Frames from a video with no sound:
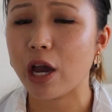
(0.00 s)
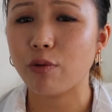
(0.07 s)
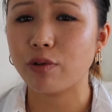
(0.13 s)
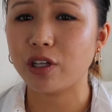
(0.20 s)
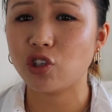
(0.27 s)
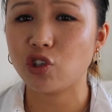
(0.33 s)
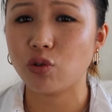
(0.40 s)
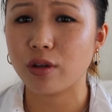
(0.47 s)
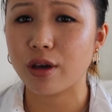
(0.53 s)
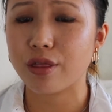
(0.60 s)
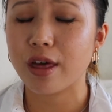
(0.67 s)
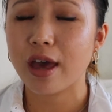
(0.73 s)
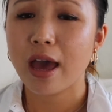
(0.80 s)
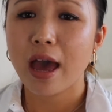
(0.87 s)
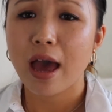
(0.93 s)
I only do
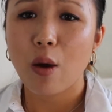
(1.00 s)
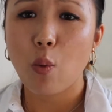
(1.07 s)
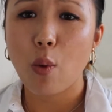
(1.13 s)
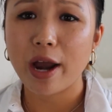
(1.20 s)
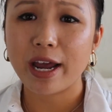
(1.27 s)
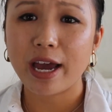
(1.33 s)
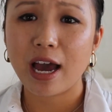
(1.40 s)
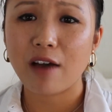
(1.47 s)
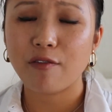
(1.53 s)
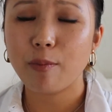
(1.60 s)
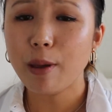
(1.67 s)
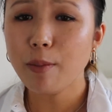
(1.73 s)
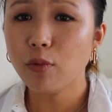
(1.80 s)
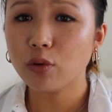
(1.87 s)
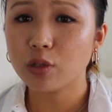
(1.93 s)
this when I have a
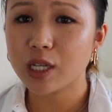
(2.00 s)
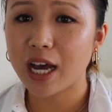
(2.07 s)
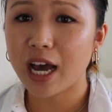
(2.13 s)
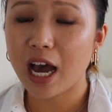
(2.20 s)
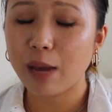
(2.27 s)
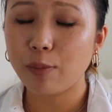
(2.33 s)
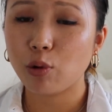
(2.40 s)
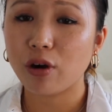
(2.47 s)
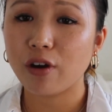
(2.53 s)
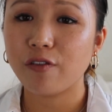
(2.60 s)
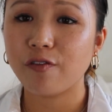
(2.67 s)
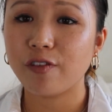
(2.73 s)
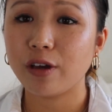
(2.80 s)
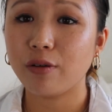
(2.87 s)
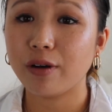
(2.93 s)
bit more time or I
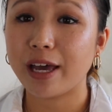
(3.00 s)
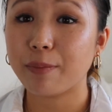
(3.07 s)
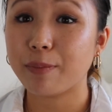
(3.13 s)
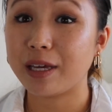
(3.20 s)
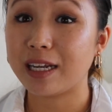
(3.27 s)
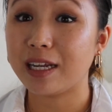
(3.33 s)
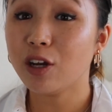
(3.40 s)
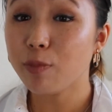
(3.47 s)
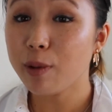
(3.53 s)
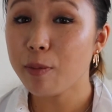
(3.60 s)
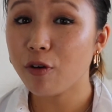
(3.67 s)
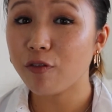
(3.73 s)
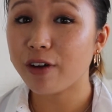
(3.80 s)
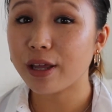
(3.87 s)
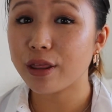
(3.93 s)
feel like being a little bit
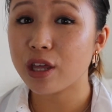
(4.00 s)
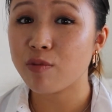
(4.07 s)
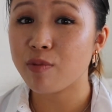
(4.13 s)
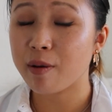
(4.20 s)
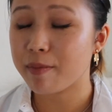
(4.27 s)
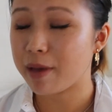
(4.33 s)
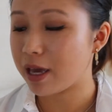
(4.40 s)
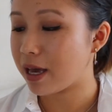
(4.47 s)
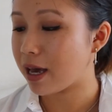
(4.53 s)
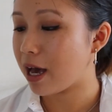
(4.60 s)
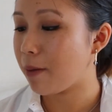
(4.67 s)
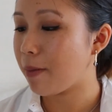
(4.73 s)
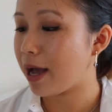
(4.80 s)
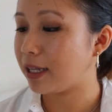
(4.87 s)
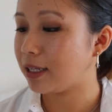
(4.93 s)
more fancy with my
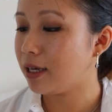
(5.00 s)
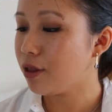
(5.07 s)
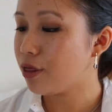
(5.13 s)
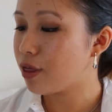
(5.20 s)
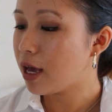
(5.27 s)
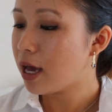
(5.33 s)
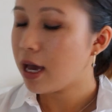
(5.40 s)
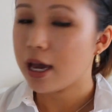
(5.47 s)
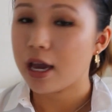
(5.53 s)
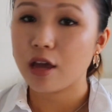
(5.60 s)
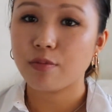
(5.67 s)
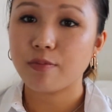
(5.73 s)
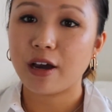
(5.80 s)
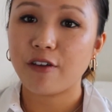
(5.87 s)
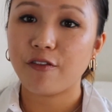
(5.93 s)
makeup, and this
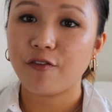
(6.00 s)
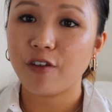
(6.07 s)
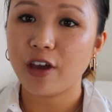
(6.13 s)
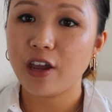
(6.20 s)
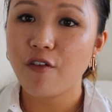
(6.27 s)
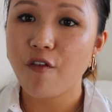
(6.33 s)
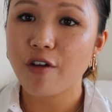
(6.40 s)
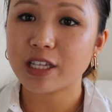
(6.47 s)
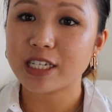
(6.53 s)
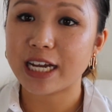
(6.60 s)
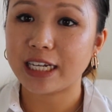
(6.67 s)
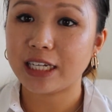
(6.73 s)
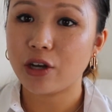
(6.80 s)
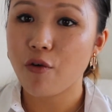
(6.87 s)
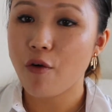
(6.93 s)
is my favourite
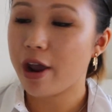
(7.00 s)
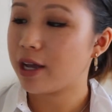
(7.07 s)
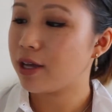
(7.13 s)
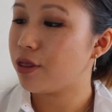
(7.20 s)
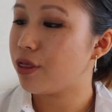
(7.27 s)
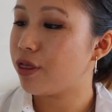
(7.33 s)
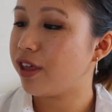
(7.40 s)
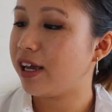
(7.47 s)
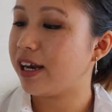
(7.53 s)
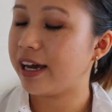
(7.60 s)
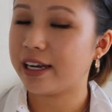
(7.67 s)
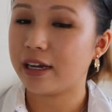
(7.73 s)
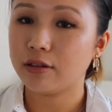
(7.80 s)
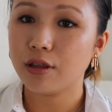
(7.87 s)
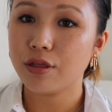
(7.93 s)
under eye
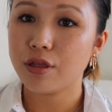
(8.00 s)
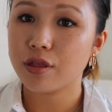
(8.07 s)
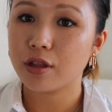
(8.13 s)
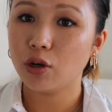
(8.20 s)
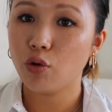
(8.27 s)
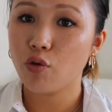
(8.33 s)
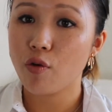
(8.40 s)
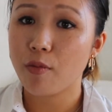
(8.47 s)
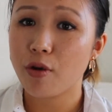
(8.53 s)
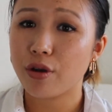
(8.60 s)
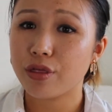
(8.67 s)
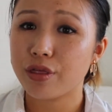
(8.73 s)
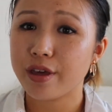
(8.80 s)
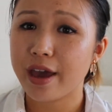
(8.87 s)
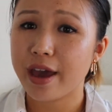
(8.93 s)
concealer. Now this is the Laura
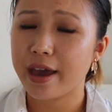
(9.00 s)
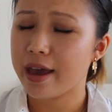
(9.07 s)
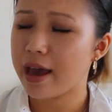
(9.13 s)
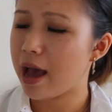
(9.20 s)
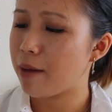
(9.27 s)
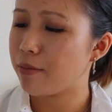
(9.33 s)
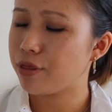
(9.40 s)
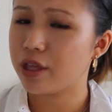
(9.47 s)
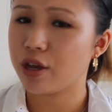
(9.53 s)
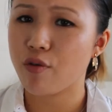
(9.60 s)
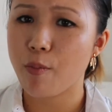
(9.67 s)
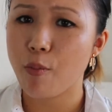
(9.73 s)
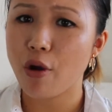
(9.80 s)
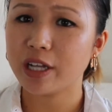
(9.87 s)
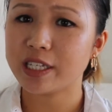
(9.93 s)
Mercier
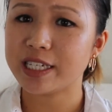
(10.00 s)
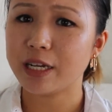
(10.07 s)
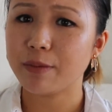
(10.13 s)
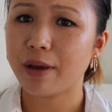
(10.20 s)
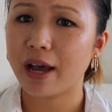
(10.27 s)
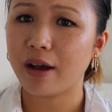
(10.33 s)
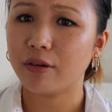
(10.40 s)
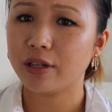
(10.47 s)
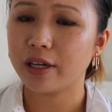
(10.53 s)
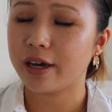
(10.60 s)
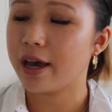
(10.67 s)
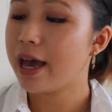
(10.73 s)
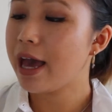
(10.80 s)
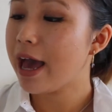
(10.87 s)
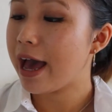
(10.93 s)
Secret Brightening
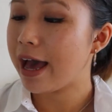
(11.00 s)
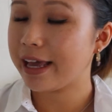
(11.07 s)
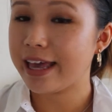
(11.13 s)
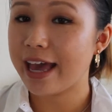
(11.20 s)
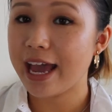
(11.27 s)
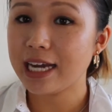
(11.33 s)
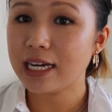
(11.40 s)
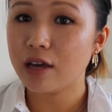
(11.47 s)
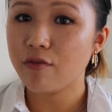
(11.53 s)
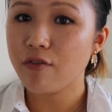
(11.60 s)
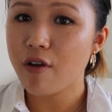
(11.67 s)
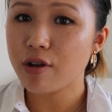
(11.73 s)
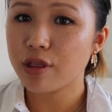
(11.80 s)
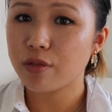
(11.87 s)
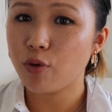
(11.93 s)
Powder. Again,
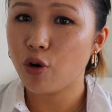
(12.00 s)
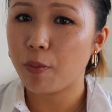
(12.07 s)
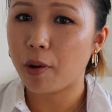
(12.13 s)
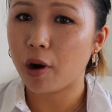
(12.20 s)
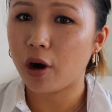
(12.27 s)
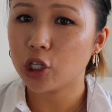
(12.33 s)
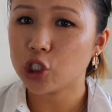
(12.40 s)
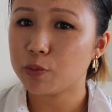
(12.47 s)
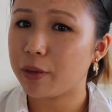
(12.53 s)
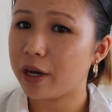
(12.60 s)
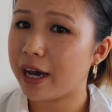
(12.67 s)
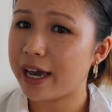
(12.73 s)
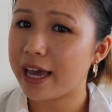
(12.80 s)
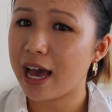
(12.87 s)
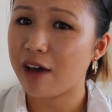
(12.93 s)
very small pot,
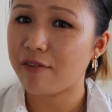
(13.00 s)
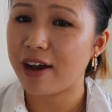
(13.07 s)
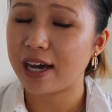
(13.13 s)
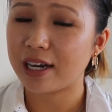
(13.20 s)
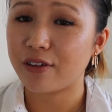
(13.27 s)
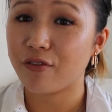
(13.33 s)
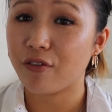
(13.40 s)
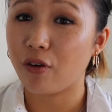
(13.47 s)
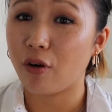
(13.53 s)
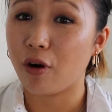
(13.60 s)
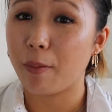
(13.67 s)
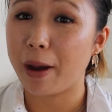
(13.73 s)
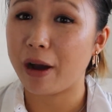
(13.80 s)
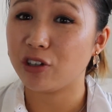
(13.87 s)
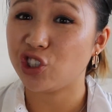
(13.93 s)
but I have had it
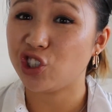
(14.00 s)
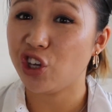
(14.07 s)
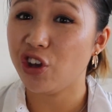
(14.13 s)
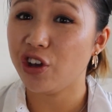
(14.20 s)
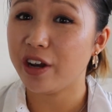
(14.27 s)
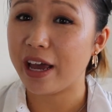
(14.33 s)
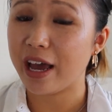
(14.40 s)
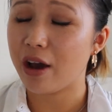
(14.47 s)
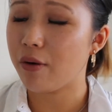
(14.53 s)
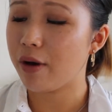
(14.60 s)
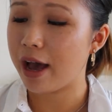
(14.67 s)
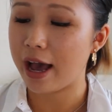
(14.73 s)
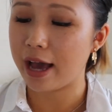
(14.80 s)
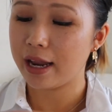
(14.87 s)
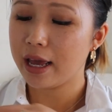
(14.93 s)
for about a year now,
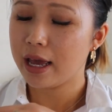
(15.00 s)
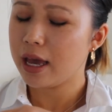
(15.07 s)
and